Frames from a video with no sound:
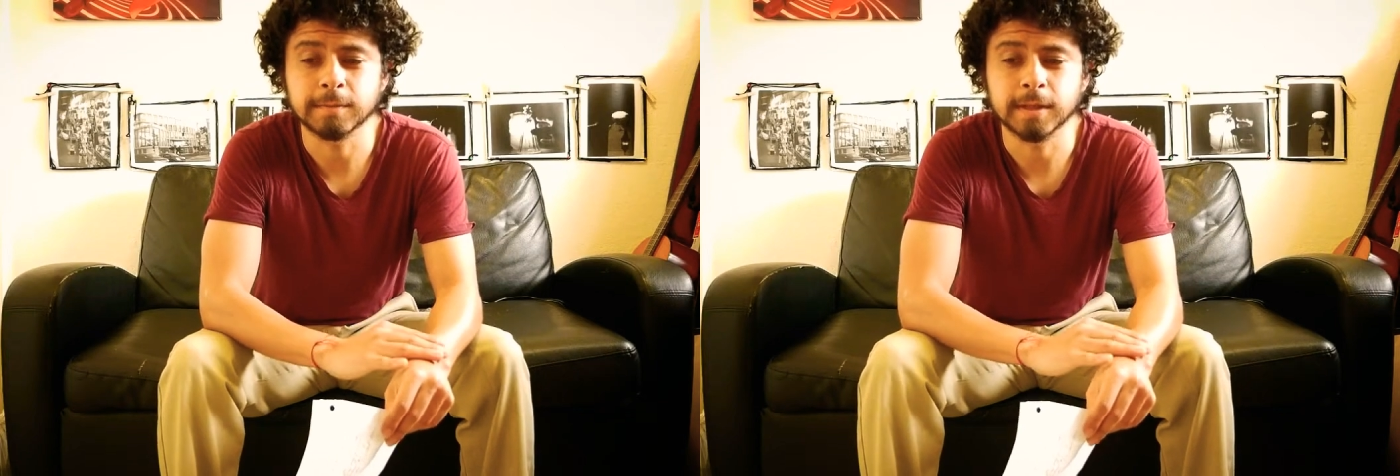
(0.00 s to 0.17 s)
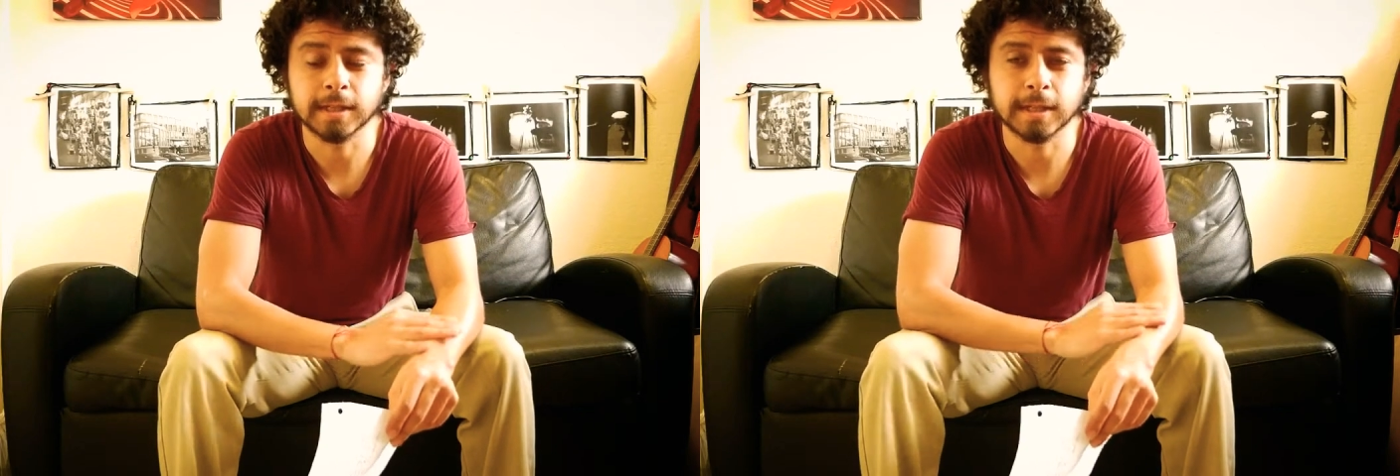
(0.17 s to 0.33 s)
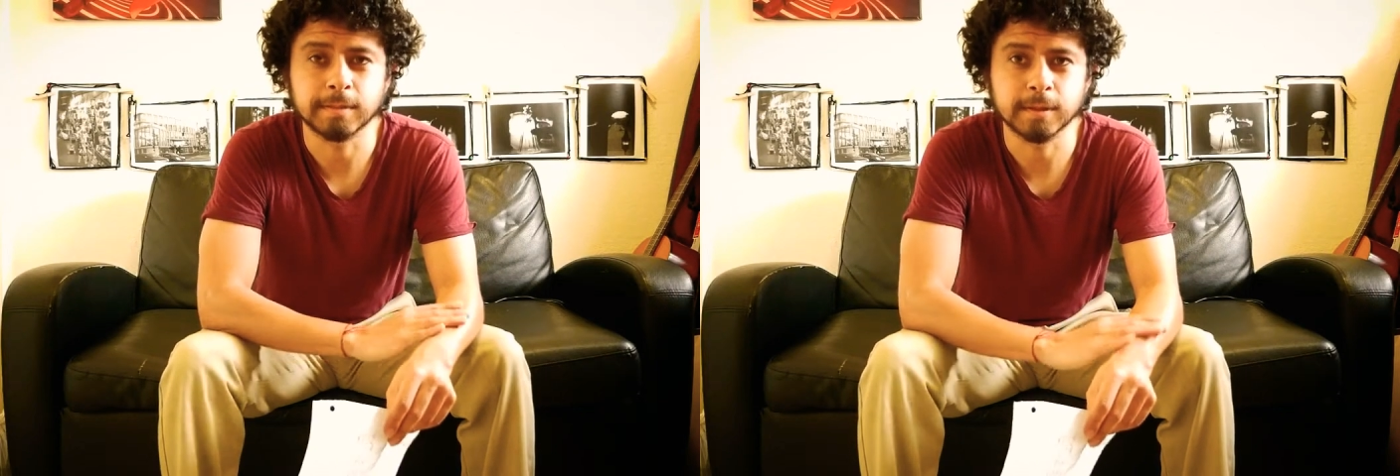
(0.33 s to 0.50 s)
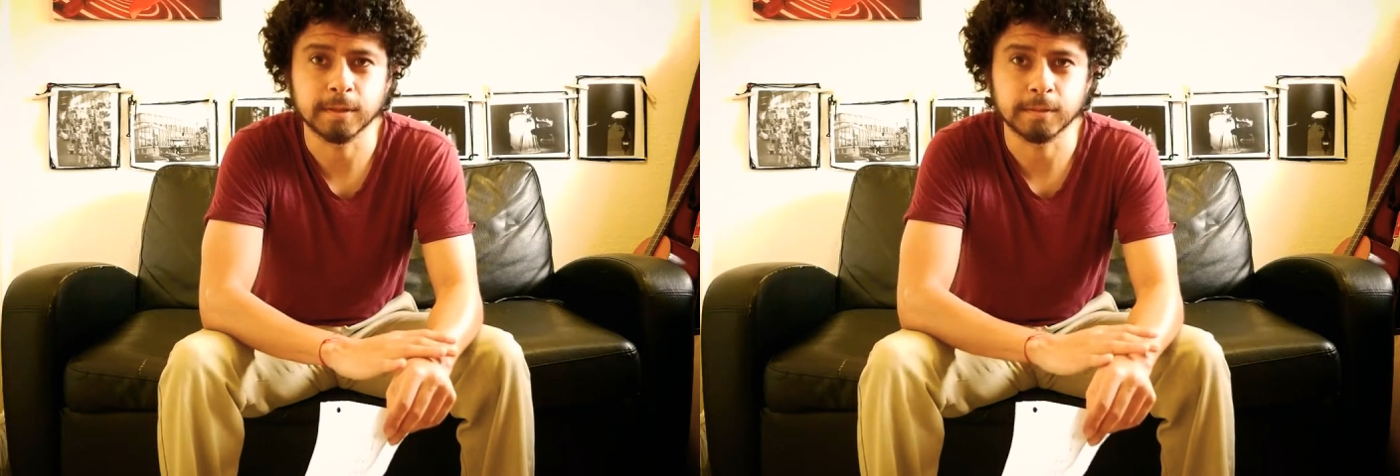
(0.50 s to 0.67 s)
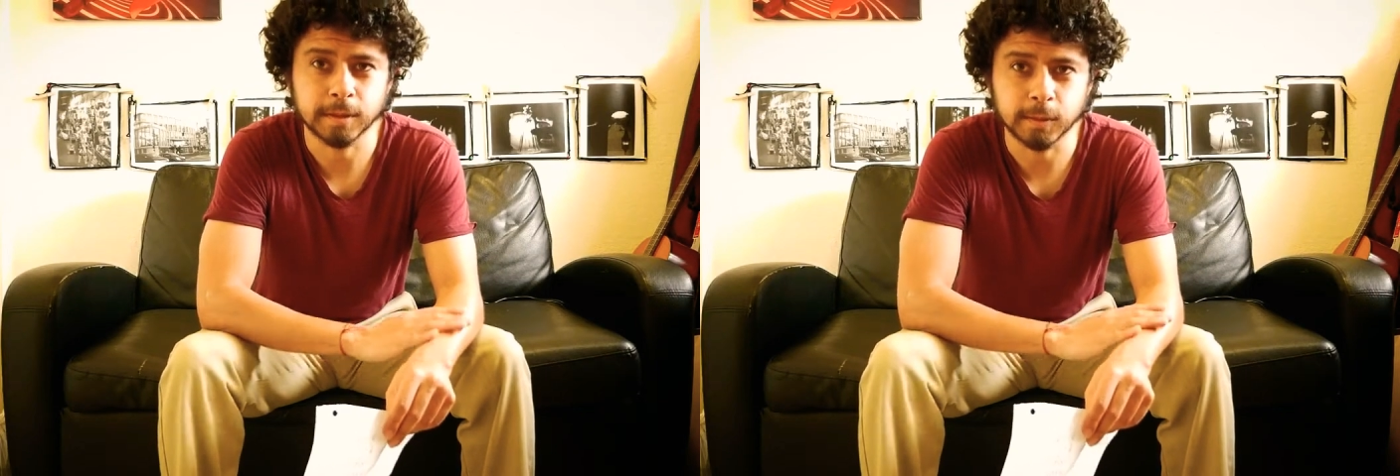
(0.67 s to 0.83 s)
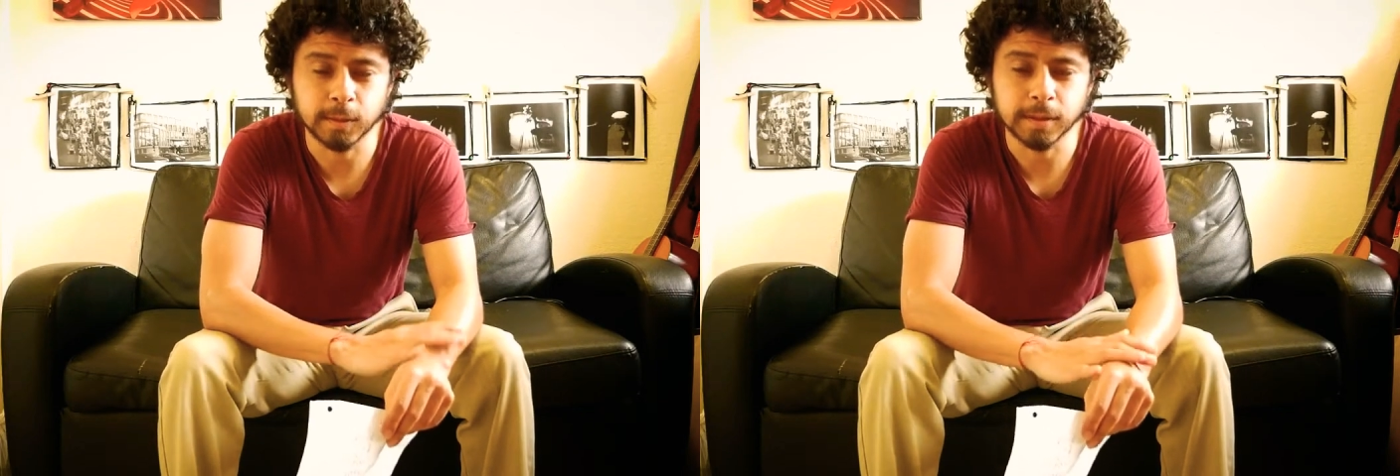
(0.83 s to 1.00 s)
when it came to the
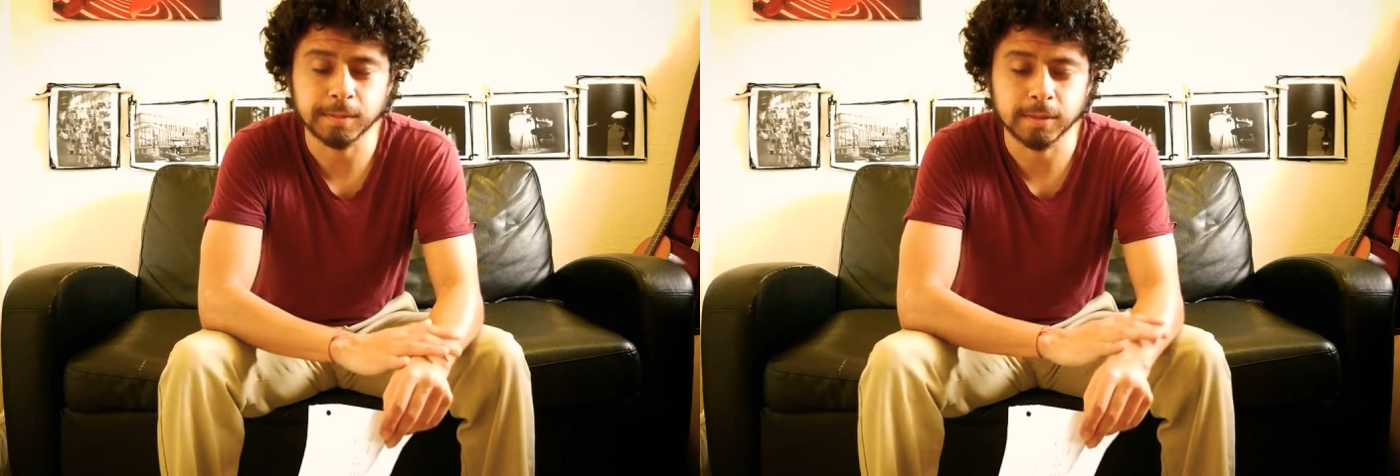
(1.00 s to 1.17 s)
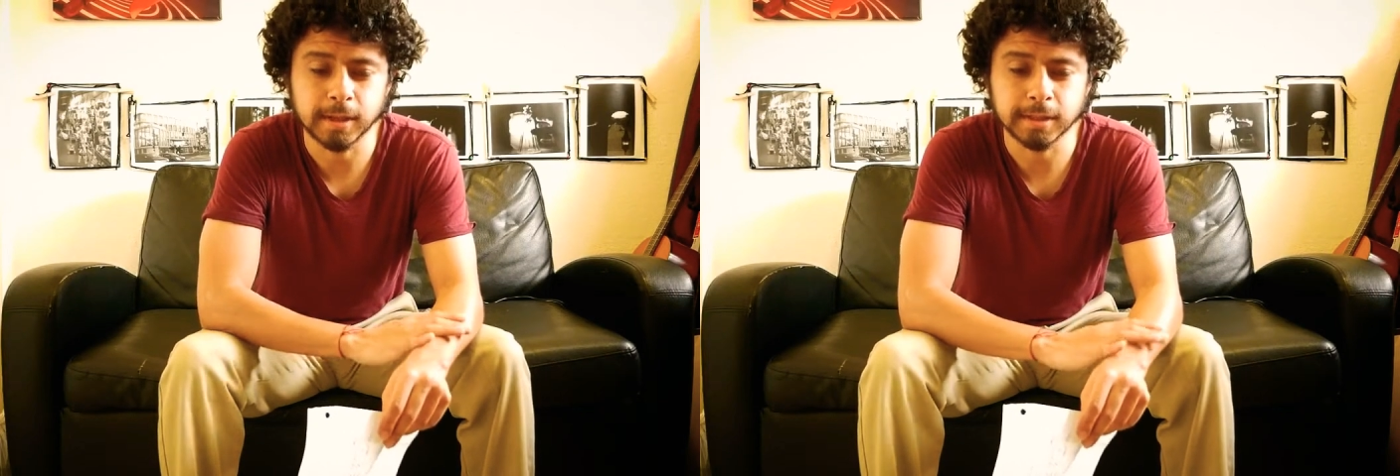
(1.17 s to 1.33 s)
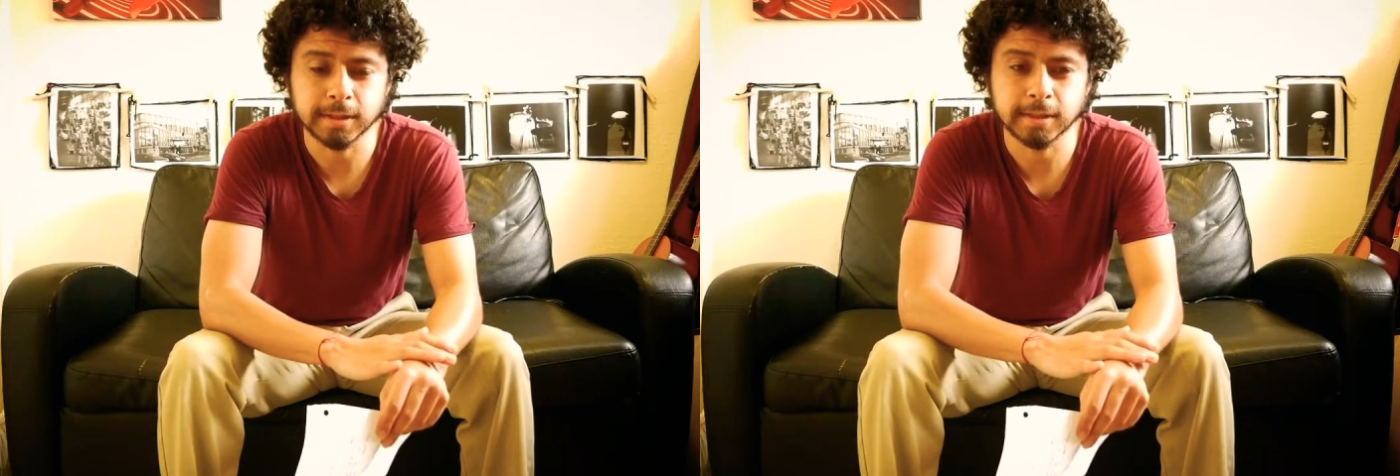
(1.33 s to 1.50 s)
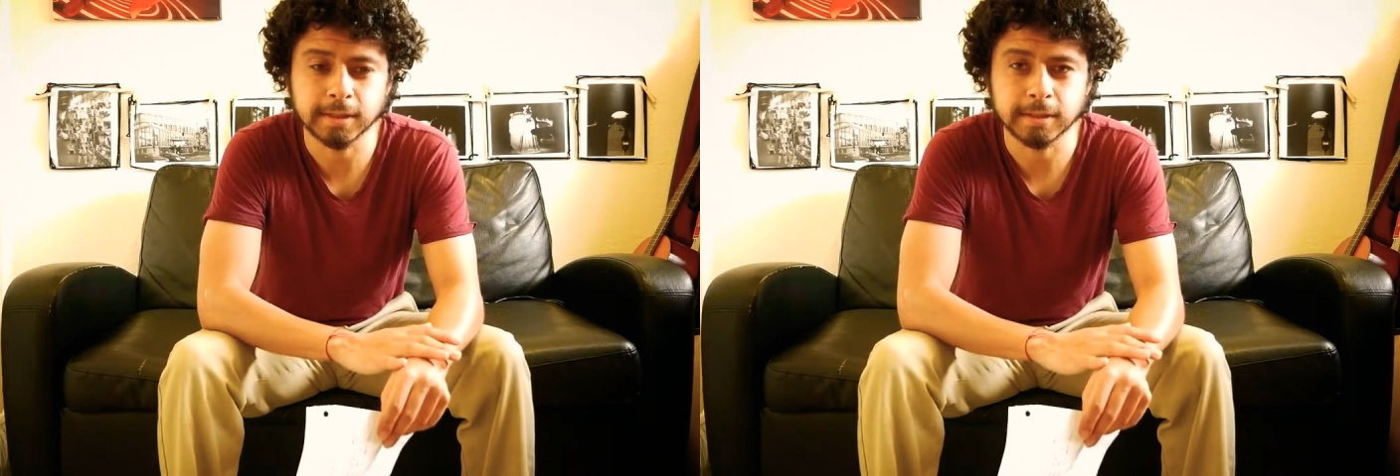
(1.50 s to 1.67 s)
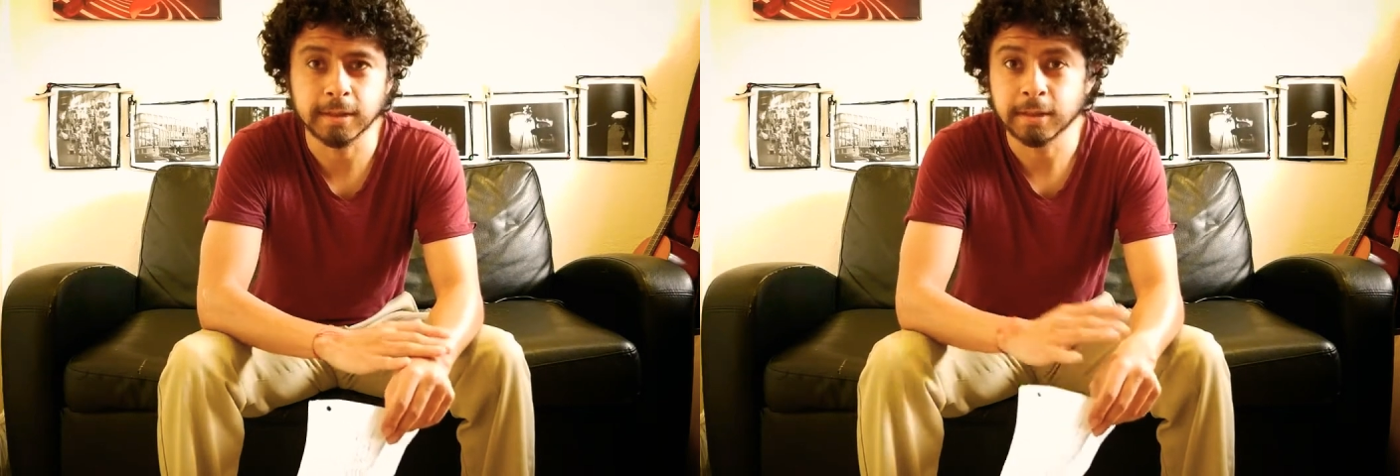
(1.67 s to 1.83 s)
recording process,